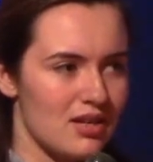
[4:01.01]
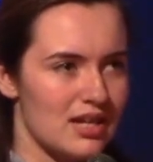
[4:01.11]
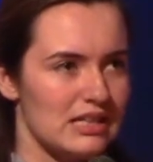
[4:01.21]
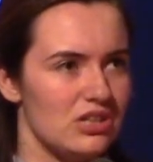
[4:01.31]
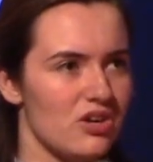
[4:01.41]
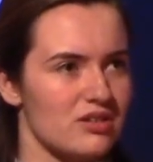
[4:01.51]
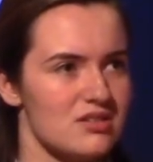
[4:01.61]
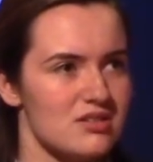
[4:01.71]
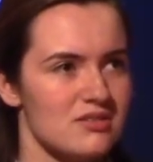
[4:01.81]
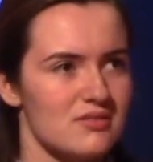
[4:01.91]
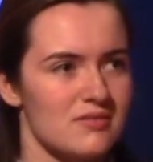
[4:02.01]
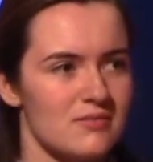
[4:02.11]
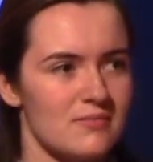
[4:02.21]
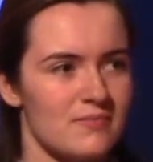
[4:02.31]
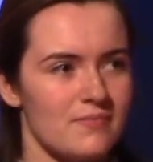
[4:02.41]
and looked.
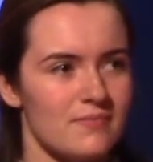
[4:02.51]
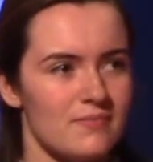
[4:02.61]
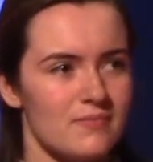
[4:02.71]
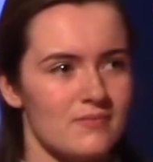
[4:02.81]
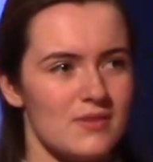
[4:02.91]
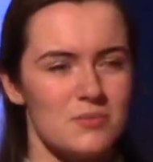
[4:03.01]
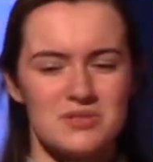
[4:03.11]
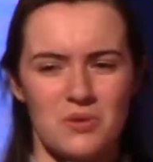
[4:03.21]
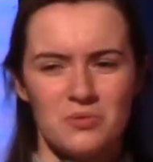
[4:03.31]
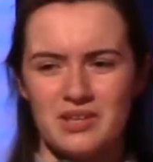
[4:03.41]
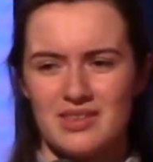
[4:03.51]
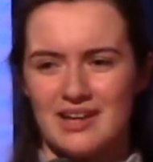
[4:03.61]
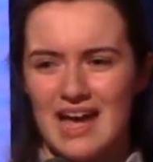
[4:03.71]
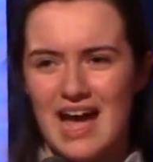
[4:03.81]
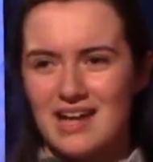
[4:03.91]
It was only the
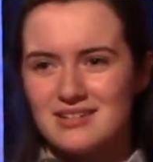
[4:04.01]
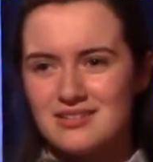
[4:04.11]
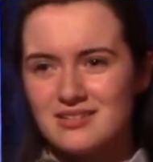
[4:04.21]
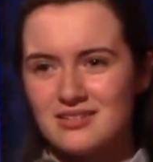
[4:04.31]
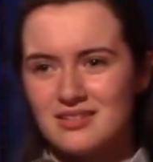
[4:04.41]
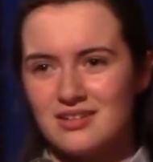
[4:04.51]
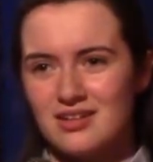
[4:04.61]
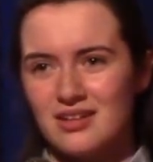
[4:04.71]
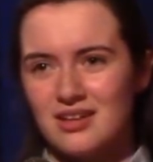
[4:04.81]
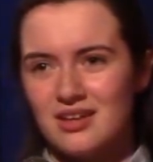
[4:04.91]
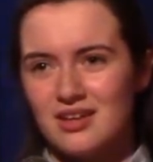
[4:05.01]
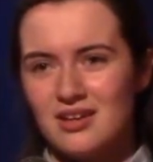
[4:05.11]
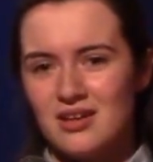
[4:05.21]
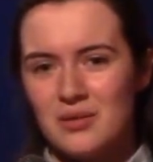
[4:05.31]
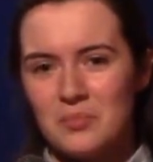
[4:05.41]
cat.
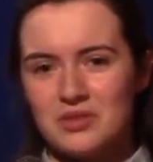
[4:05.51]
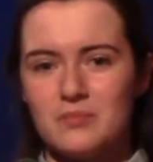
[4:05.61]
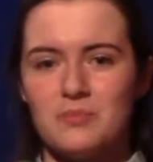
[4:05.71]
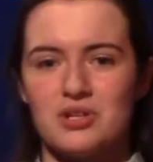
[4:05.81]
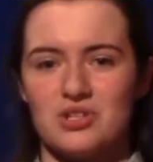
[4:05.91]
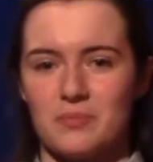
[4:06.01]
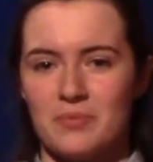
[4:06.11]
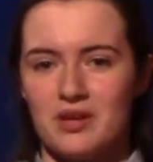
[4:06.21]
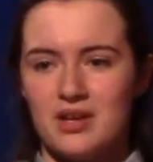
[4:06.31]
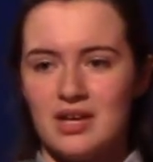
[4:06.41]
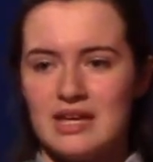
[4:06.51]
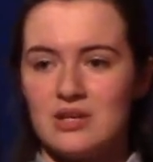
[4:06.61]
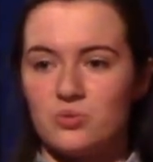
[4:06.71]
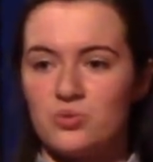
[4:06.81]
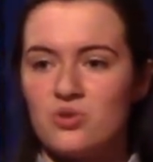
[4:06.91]
The bishop, he
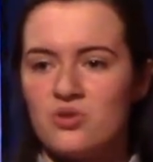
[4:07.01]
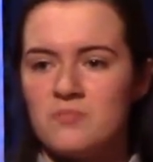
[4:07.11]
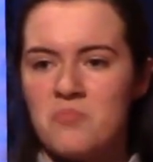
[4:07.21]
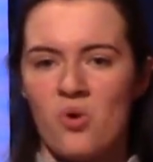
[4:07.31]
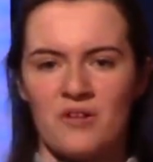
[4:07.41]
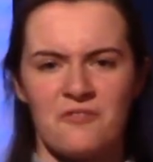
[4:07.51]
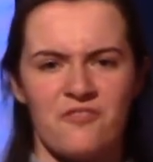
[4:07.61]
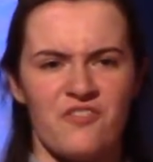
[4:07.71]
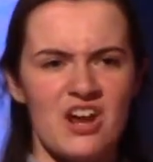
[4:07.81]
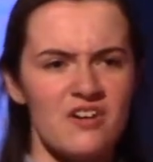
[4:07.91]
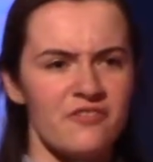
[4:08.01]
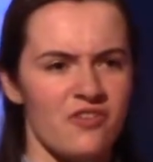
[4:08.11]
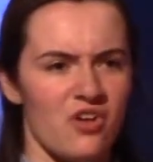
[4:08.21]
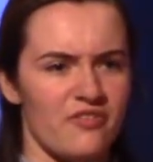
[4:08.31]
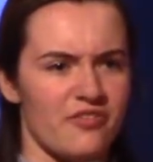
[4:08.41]
grew more
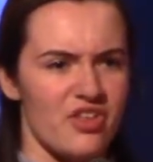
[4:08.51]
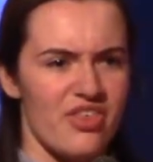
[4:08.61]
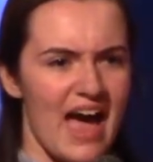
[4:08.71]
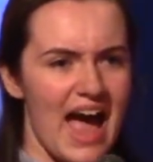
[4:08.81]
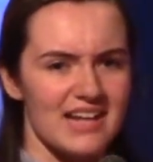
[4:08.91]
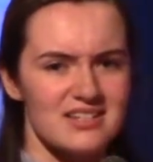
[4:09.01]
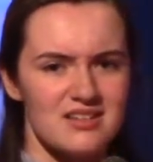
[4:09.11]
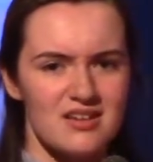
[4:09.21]
fearful for that,